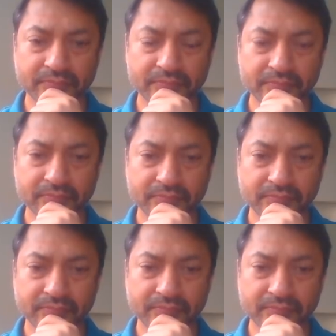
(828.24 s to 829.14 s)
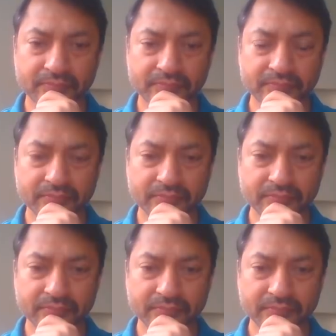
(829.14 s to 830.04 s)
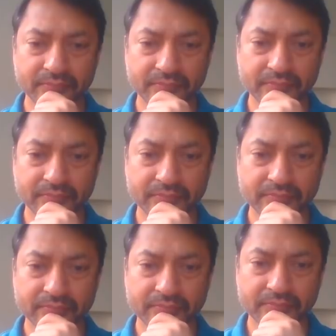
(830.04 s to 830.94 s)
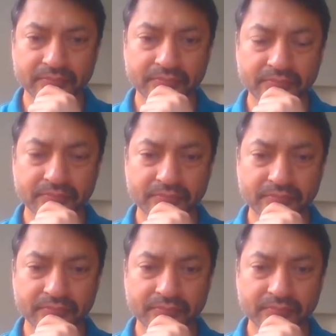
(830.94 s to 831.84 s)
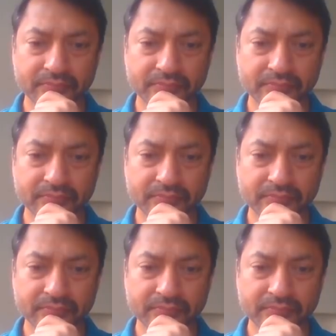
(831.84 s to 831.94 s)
The person shown says nothing.